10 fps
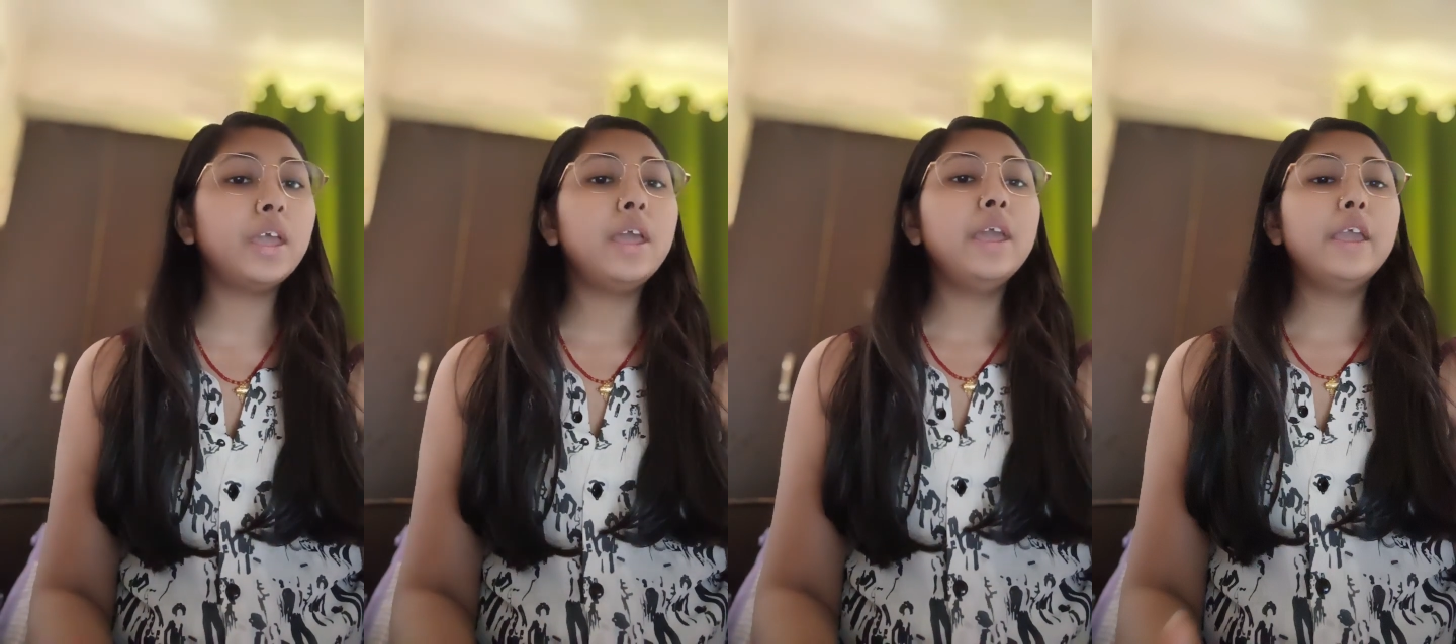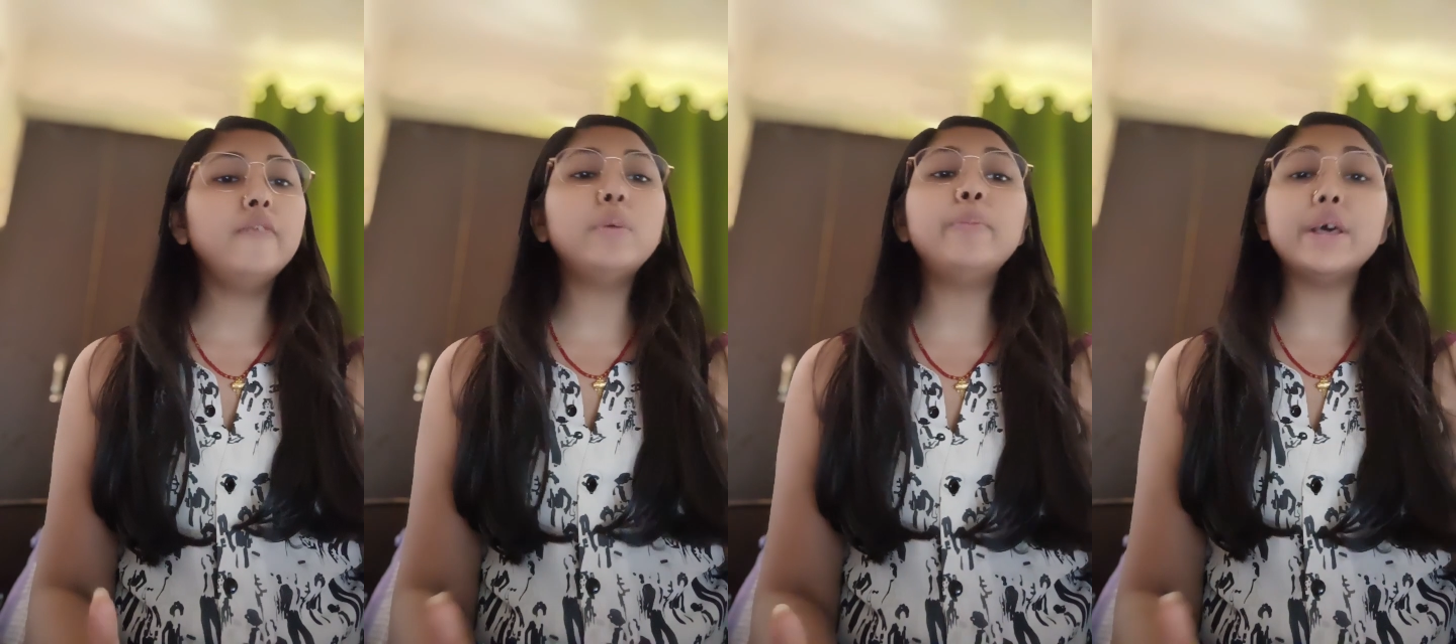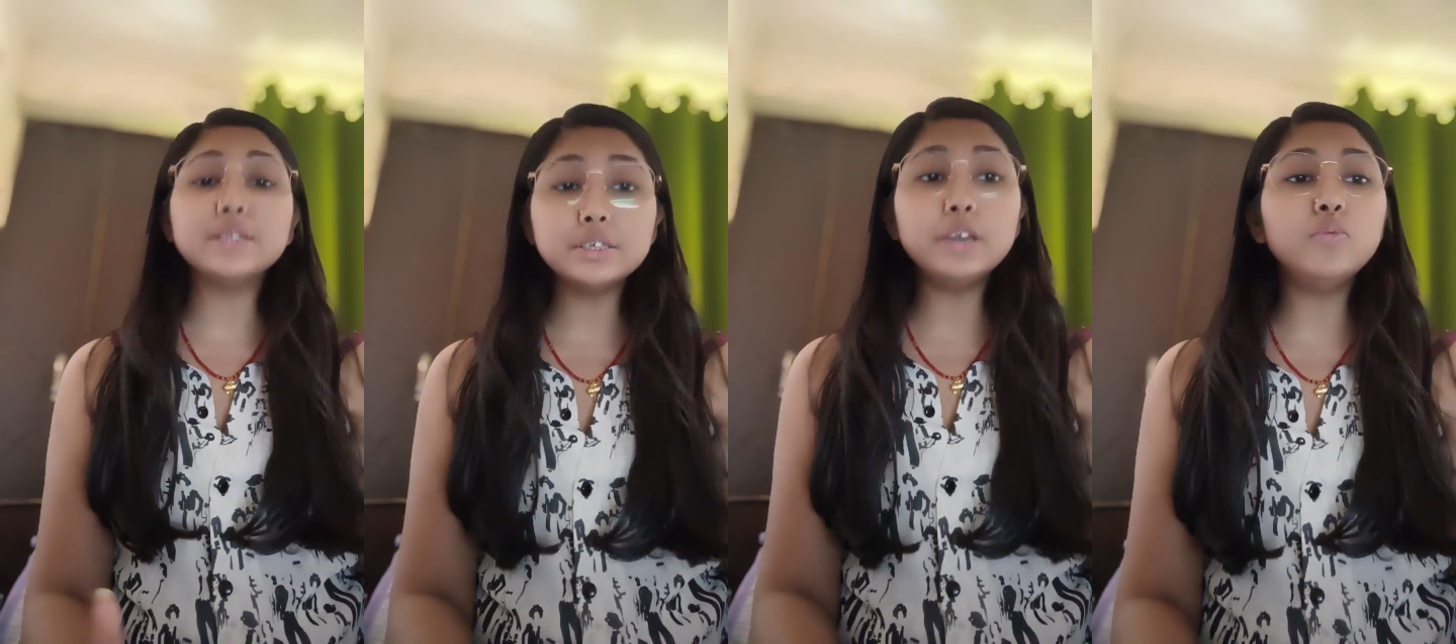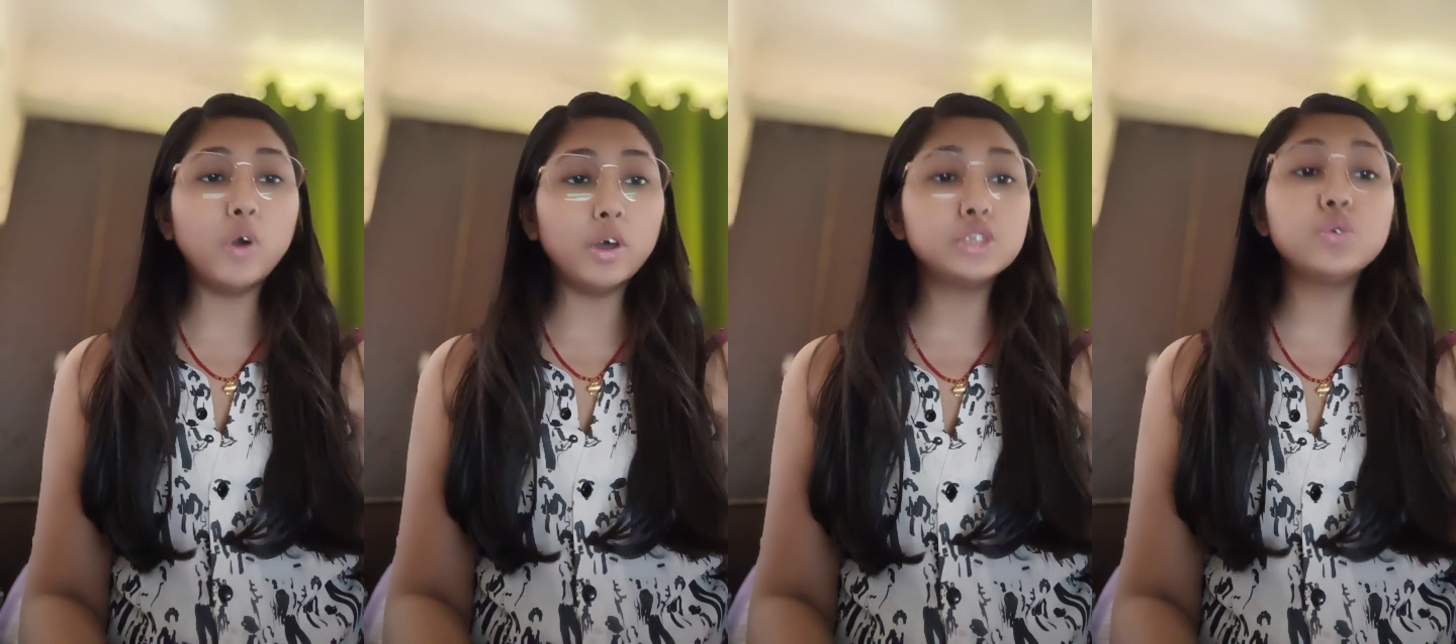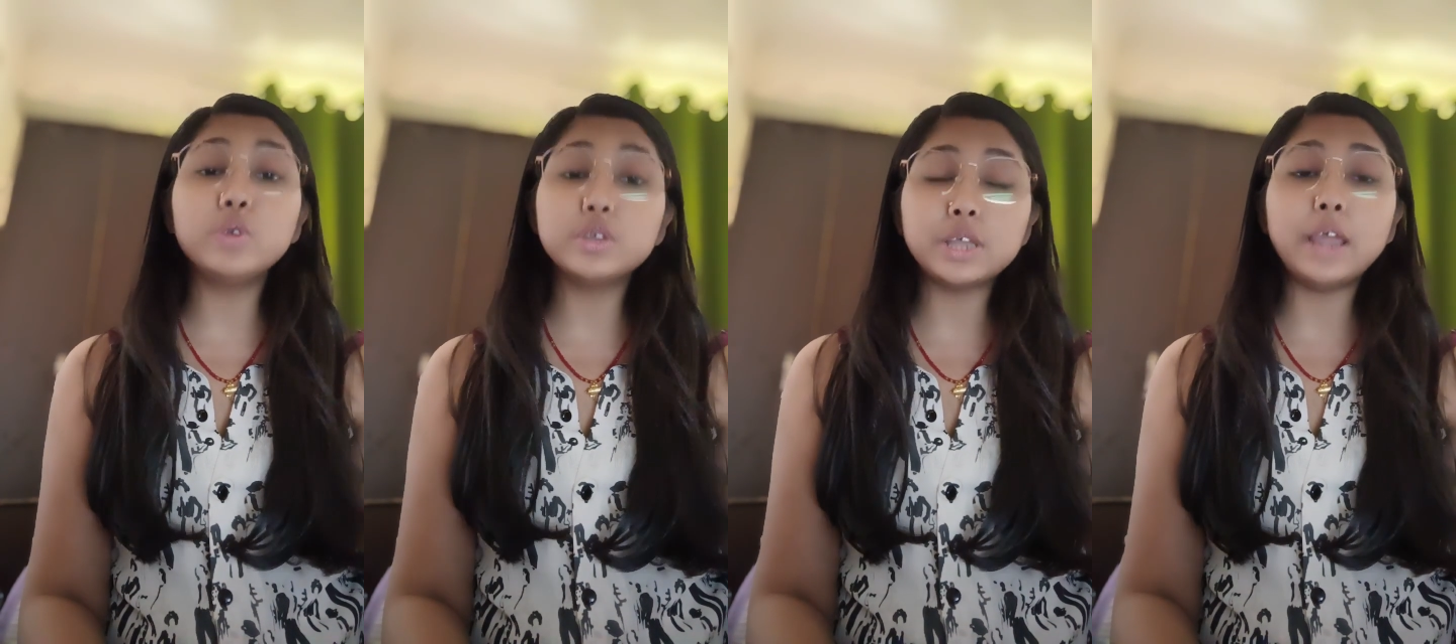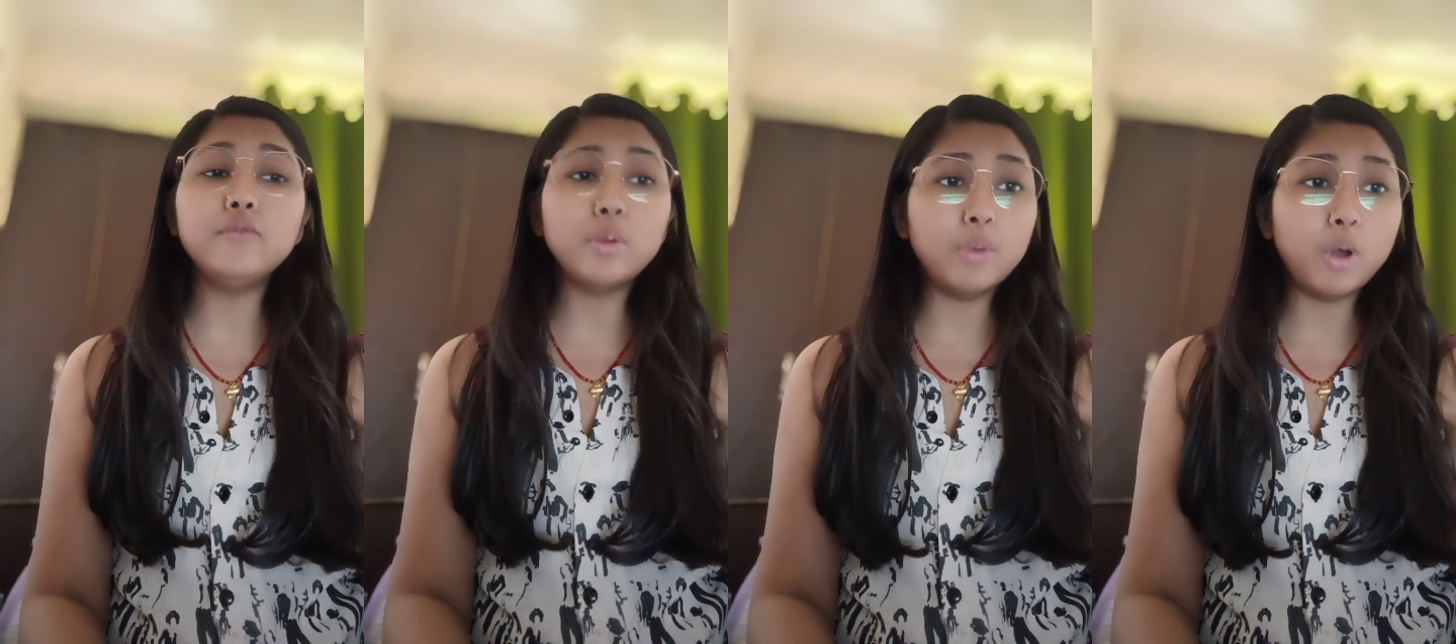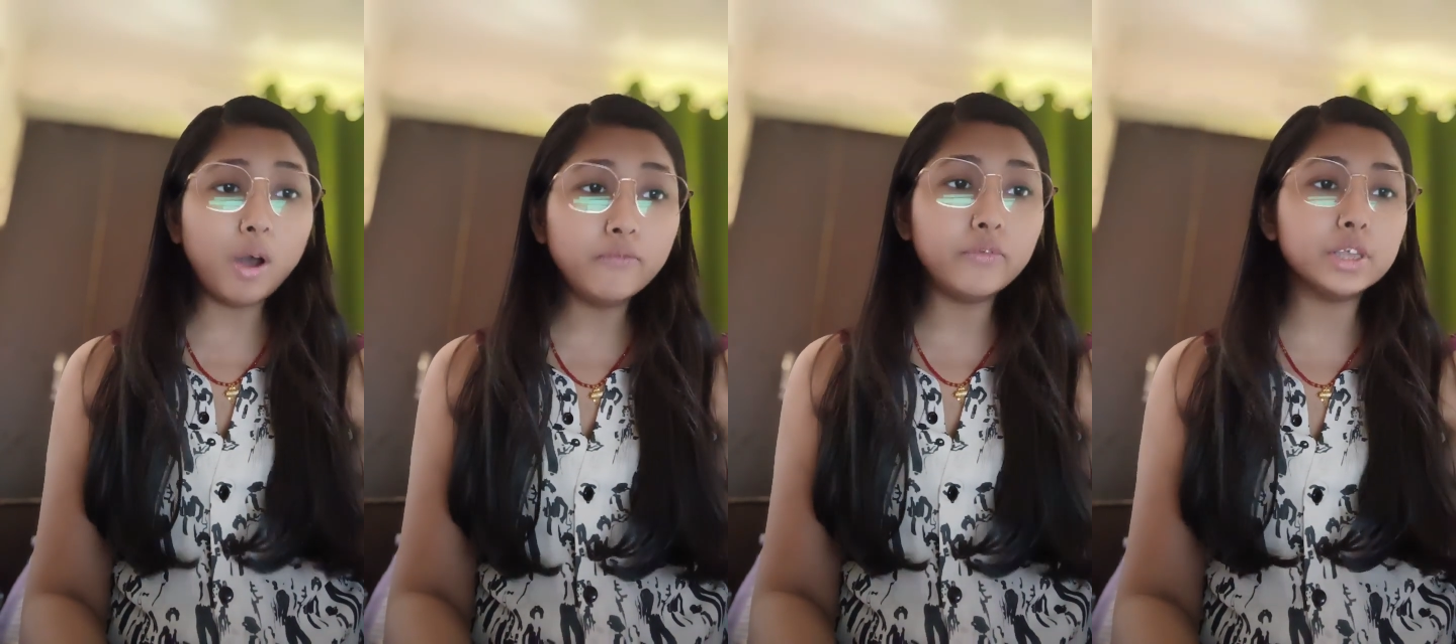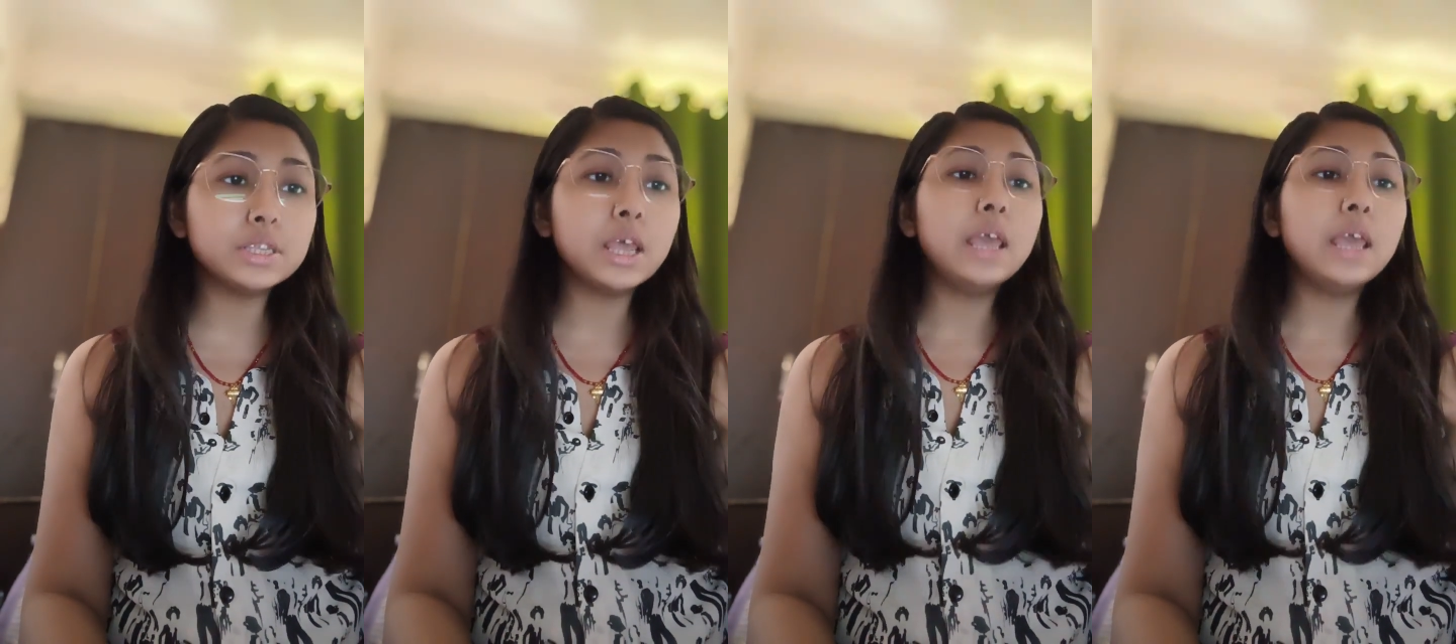If the president wants to resign from office,